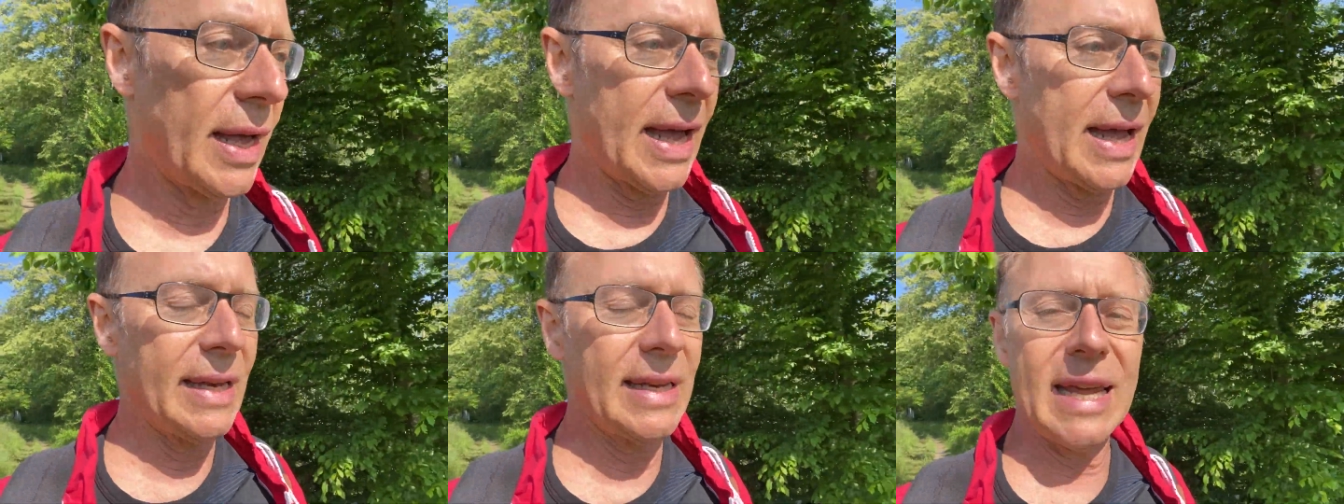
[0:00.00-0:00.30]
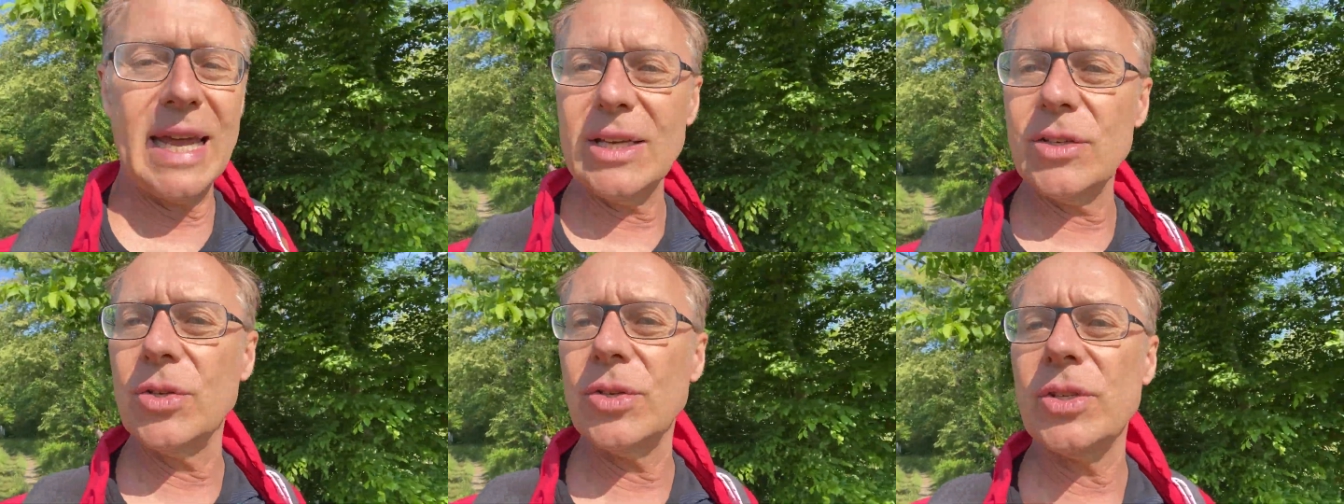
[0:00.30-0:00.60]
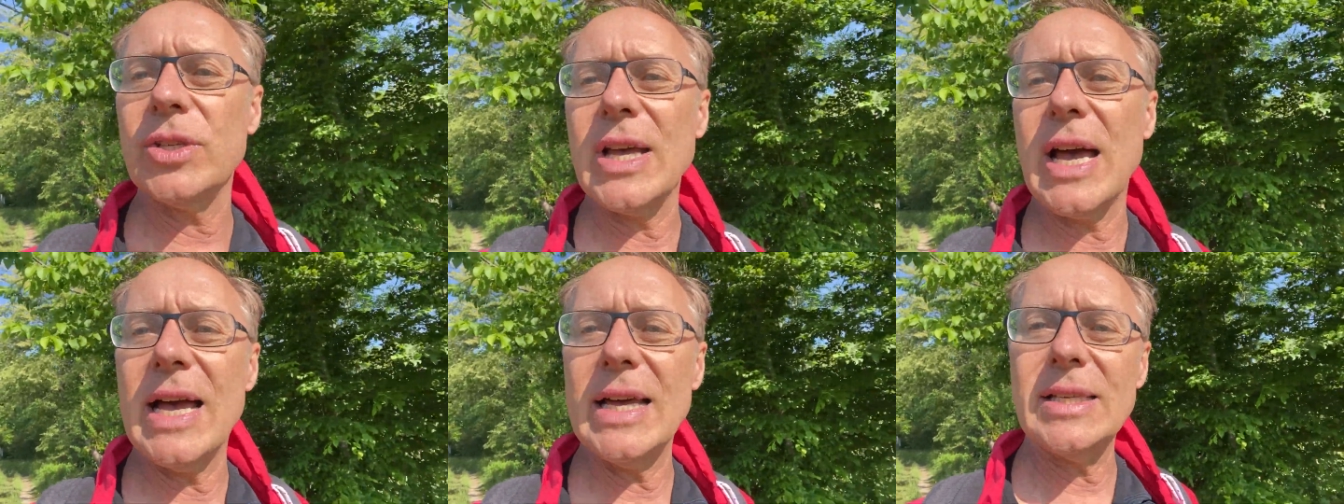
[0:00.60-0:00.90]
and
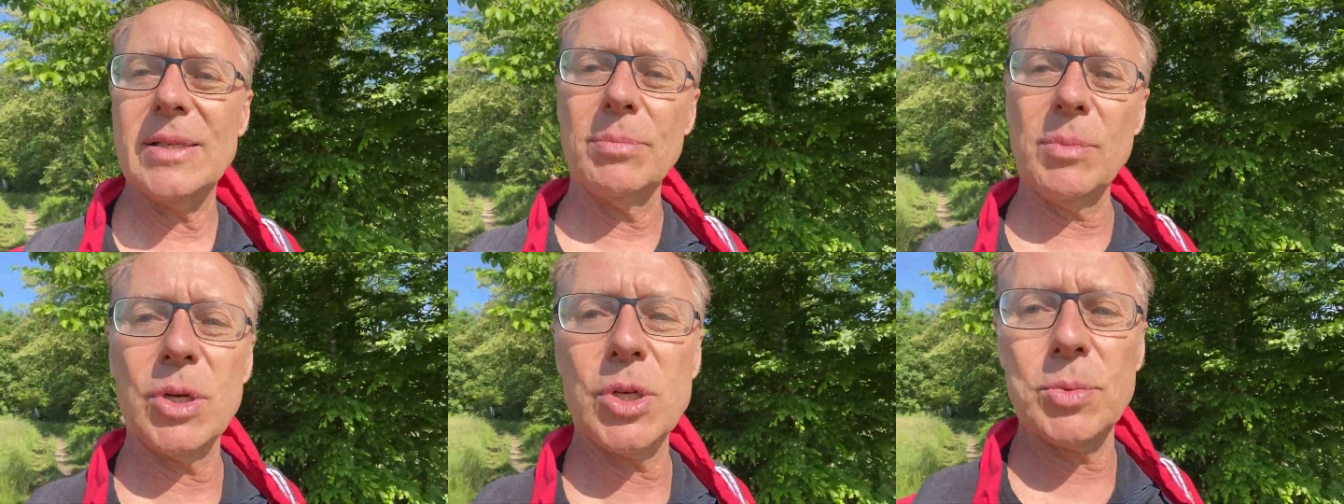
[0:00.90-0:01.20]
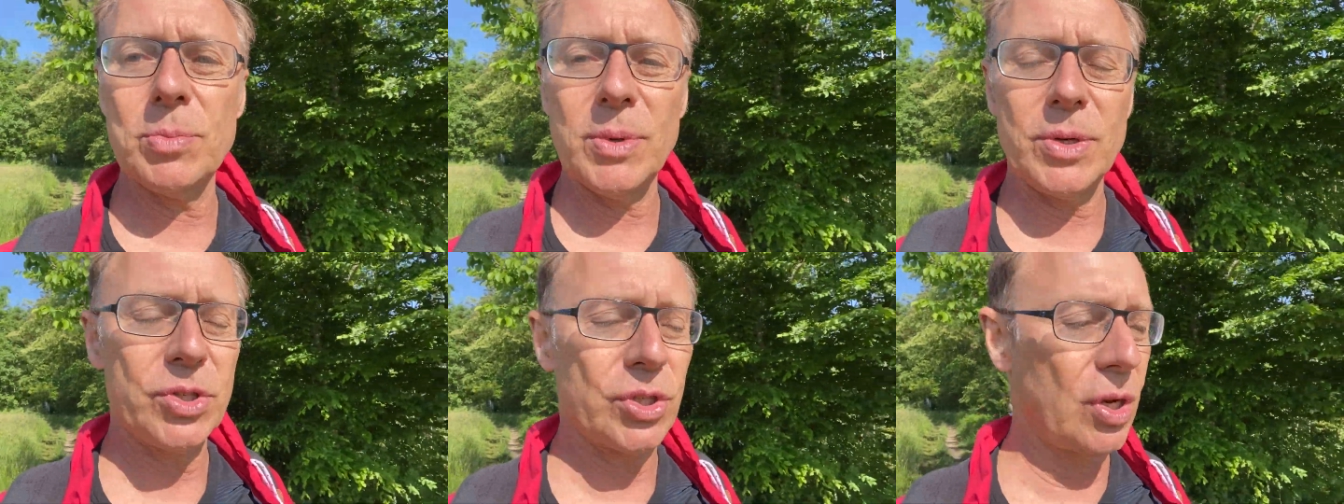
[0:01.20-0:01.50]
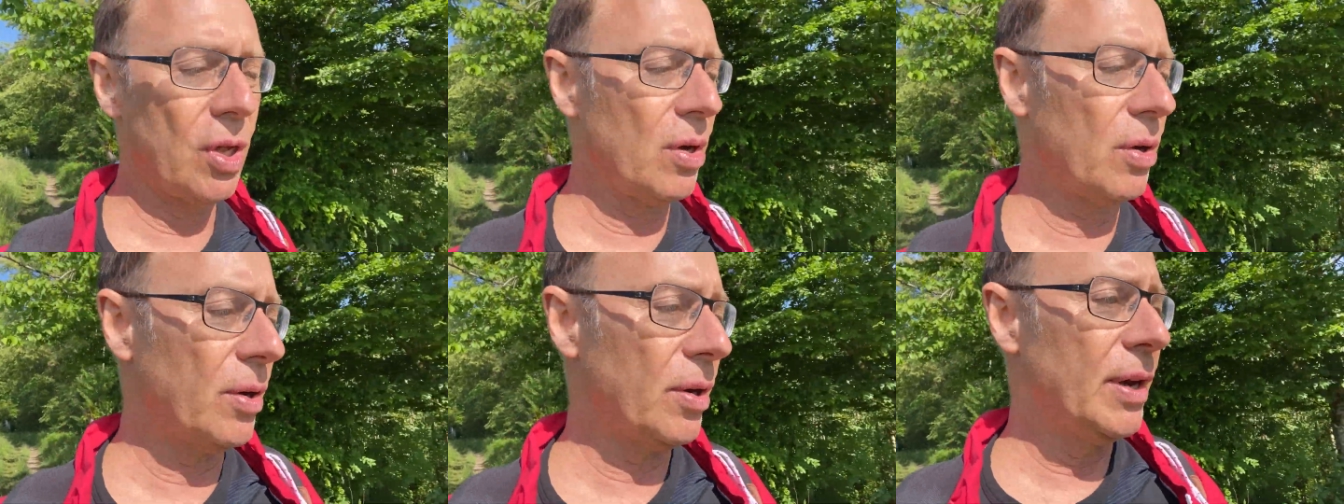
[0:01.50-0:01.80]
exercise much
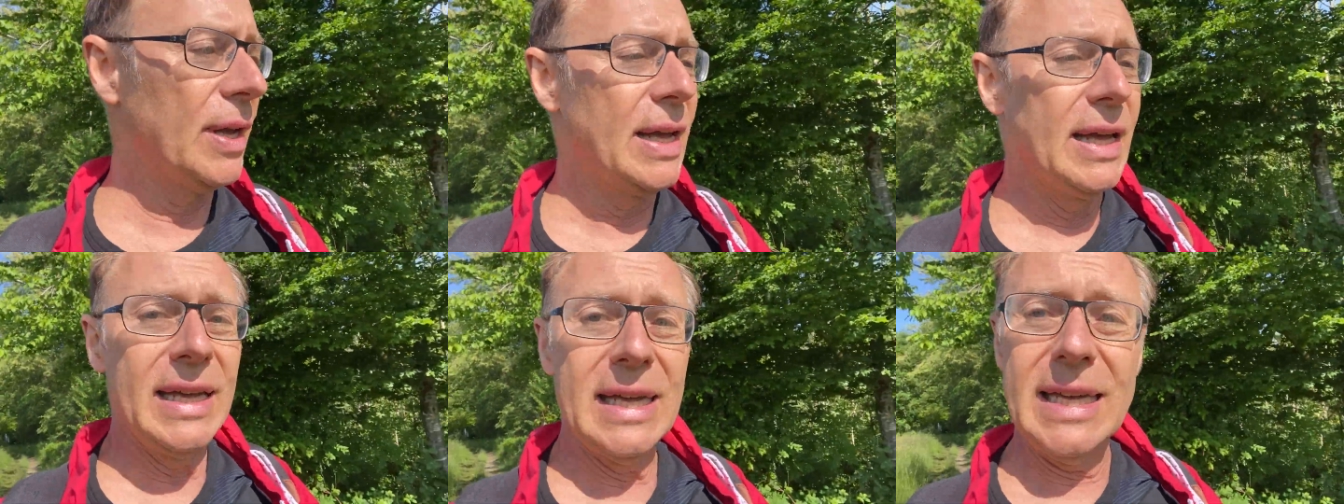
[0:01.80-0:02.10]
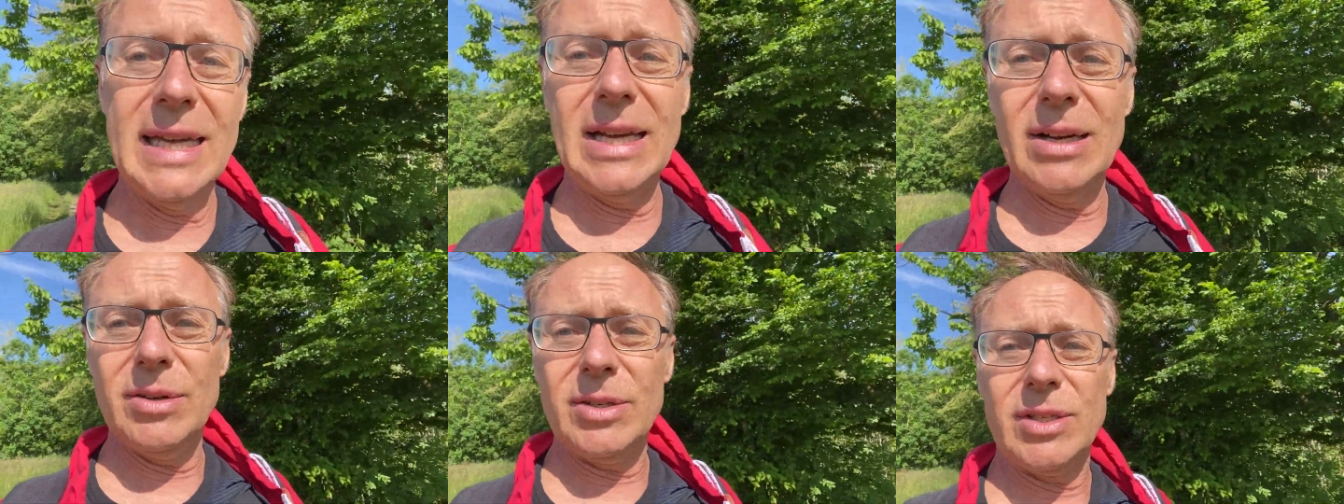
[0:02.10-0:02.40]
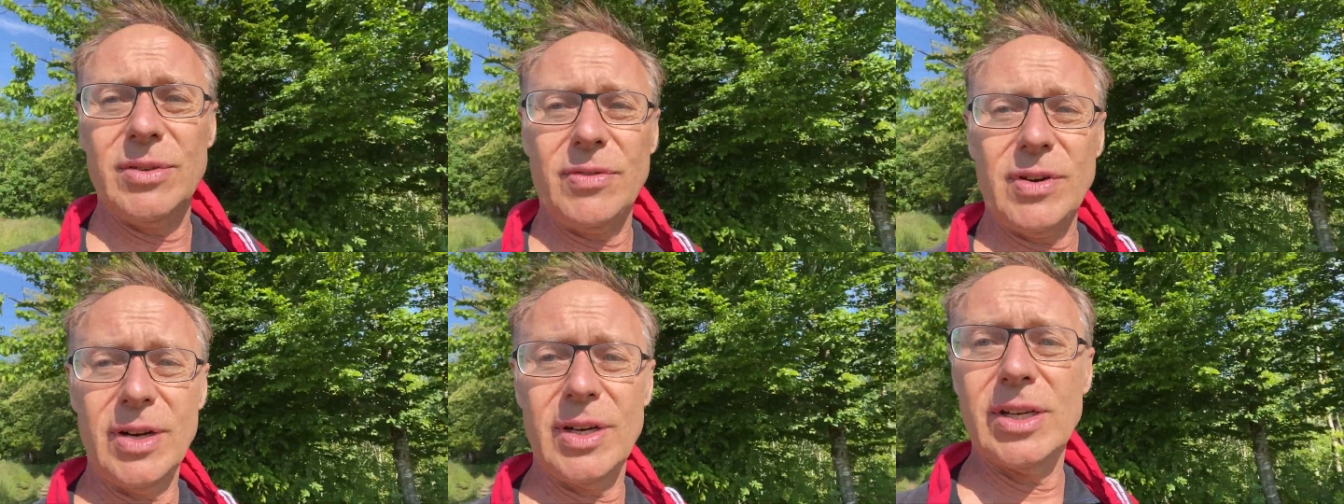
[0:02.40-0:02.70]
longer. Here's
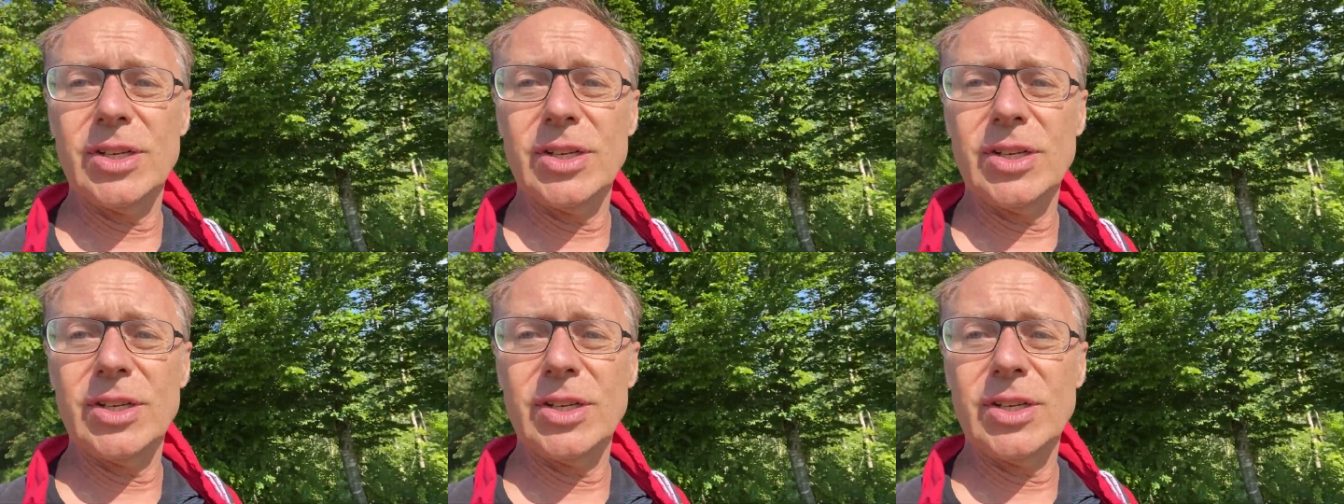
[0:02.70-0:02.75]
a very